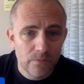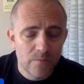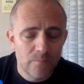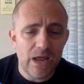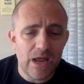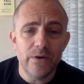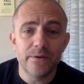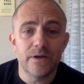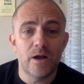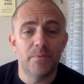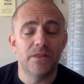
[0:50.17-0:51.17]
But now we're hearing
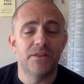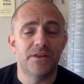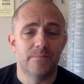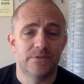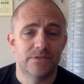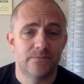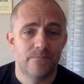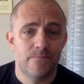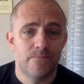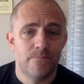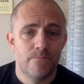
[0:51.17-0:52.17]
a couple other names.
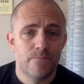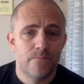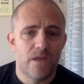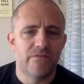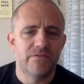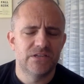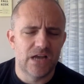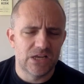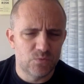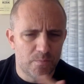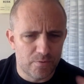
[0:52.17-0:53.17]
Obviously,
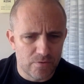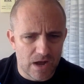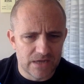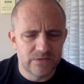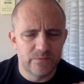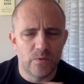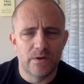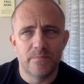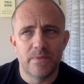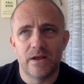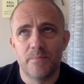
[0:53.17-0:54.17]
Oswald Peraza, we want
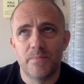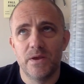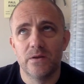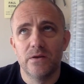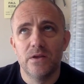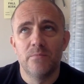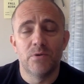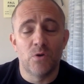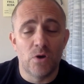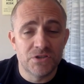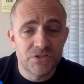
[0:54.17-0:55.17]
him back up here. But
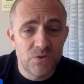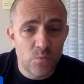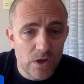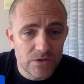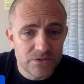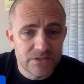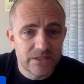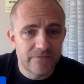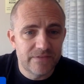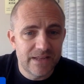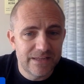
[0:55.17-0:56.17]
Austin Wells,
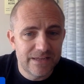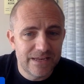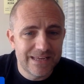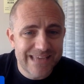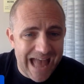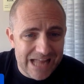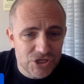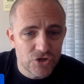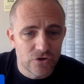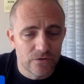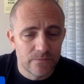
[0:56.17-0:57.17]
left-handed hitting
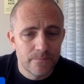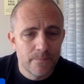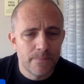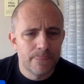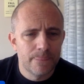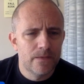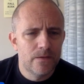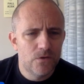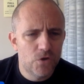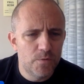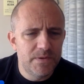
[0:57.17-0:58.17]
catcher,
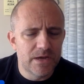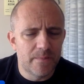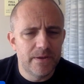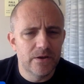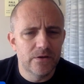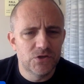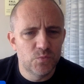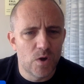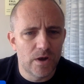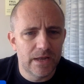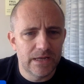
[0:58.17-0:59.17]
could be up here as
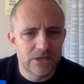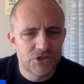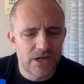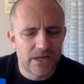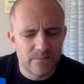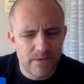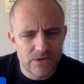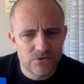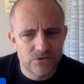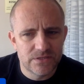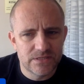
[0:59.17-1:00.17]
well, getting a shot at the
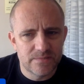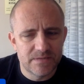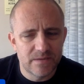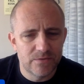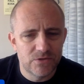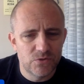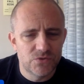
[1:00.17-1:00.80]
majors in September too.